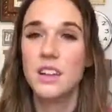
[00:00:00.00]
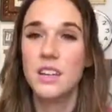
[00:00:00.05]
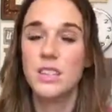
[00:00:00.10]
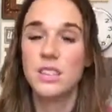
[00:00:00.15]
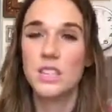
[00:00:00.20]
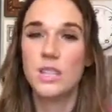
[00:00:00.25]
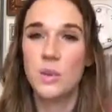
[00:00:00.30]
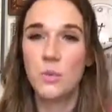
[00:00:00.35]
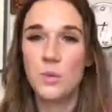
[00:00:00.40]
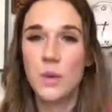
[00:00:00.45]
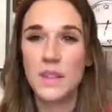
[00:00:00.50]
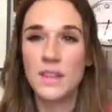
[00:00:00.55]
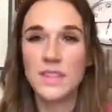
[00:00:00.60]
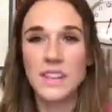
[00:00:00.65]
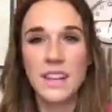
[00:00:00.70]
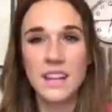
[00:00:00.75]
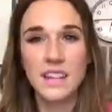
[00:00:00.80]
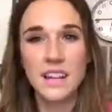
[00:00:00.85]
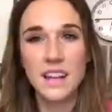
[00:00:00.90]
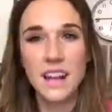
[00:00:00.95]
So one
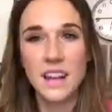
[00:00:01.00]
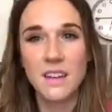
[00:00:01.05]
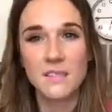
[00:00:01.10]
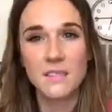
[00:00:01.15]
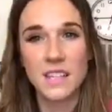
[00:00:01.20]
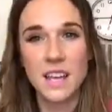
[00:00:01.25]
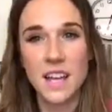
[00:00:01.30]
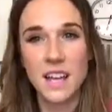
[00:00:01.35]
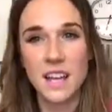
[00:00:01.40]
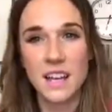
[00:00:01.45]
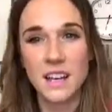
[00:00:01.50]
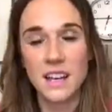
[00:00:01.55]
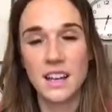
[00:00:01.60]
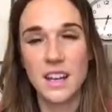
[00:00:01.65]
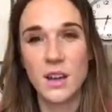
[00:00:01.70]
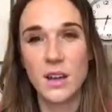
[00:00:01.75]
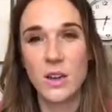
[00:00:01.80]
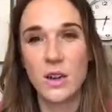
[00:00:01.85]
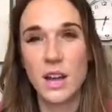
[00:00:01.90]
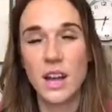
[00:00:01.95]
thing that I have done
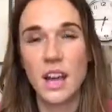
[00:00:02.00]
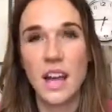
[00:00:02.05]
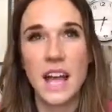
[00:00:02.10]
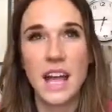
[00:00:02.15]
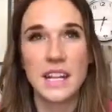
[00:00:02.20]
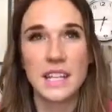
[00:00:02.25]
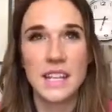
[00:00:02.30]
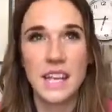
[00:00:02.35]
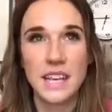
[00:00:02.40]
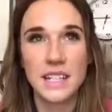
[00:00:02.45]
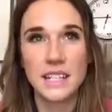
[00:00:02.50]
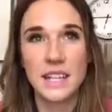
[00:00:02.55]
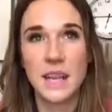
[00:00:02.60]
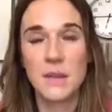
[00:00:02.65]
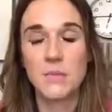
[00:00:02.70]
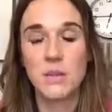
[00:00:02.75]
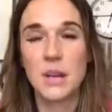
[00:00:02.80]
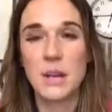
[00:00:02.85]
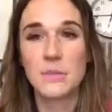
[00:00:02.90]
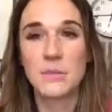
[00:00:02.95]
at
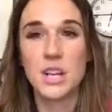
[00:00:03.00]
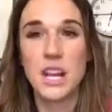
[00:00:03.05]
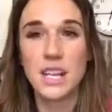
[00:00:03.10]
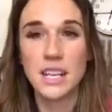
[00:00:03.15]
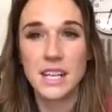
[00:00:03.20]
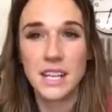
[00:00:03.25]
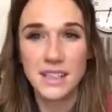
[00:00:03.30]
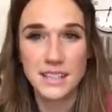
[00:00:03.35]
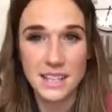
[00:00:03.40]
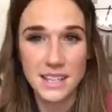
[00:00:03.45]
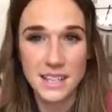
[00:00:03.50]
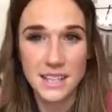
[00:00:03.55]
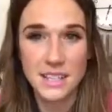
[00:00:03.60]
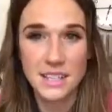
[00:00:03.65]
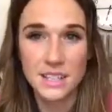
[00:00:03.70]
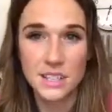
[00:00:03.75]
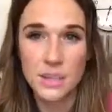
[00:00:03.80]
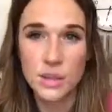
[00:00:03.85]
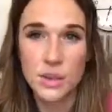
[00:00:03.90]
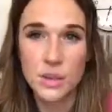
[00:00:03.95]
nighttime when I'm trying to get the kids
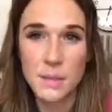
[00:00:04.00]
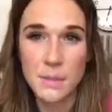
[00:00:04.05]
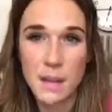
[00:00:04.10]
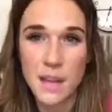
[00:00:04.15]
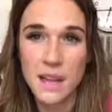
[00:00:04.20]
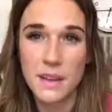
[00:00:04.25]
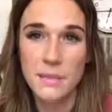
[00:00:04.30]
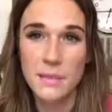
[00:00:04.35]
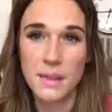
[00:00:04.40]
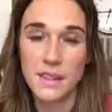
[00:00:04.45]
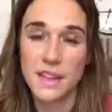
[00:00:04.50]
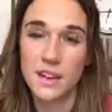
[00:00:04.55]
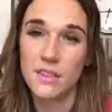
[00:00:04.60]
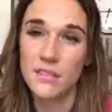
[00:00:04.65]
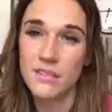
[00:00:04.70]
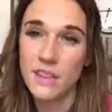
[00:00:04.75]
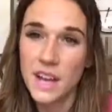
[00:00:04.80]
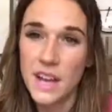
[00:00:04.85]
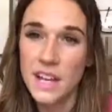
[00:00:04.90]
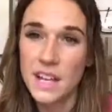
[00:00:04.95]
to go to bed, but they're
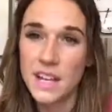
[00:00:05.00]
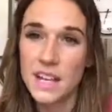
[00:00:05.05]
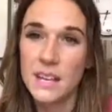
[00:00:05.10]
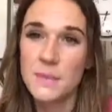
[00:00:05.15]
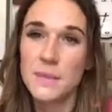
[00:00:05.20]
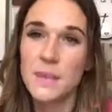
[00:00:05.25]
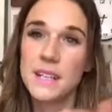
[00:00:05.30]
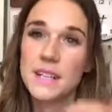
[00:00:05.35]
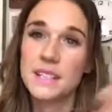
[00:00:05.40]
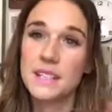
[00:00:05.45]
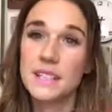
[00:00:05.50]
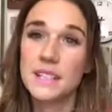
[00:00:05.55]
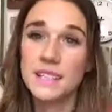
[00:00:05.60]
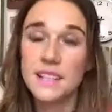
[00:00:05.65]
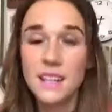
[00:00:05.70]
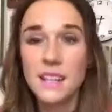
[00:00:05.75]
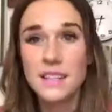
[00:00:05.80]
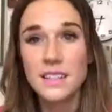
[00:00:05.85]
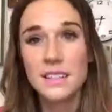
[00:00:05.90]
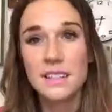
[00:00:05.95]
fighting it because the
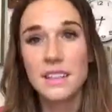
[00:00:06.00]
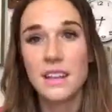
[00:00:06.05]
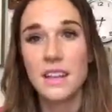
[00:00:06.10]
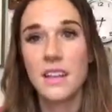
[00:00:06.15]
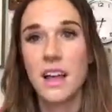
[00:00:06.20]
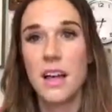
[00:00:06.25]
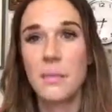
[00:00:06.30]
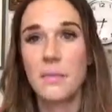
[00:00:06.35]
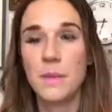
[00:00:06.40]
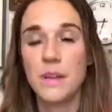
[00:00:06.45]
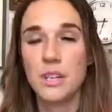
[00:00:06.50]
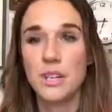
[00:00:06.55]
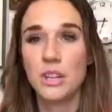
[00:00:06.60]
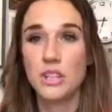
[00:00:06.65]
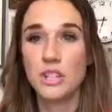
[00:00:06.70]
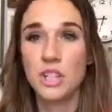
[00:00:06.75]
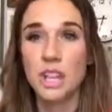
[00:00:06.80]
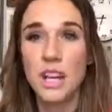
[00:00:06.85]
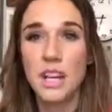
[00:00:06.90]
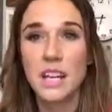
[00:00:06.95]
sun's still up and you're
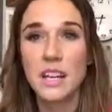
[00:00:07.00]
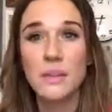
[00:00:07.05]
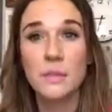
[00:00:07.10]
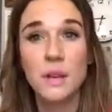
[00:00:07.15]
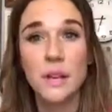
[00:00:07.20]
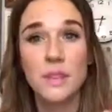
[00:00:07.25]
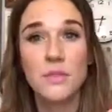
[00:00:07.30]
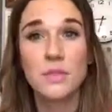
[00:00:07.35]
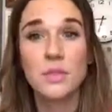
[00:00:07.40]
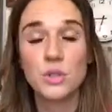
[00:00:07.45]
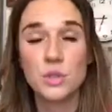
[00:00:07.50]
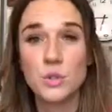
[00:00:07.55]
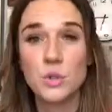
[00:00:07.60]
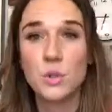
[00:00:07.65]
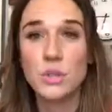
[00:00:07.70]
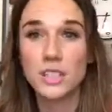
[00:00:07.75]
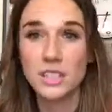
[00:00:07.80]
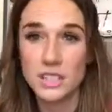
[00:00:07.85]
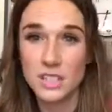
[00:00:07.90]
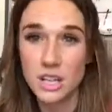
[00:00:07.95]
trying to get ready for school
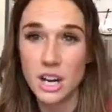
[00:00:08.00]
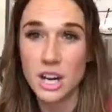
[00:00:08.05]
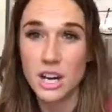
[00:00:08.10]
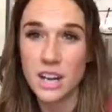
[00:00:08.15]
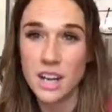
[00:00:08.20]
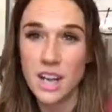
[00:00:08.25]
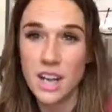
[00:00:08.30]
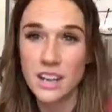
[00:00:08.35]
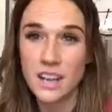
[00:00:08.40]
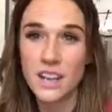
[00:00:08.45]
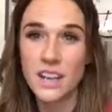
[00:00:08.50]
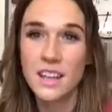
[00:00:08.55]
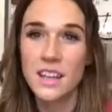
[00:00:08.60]
to start again.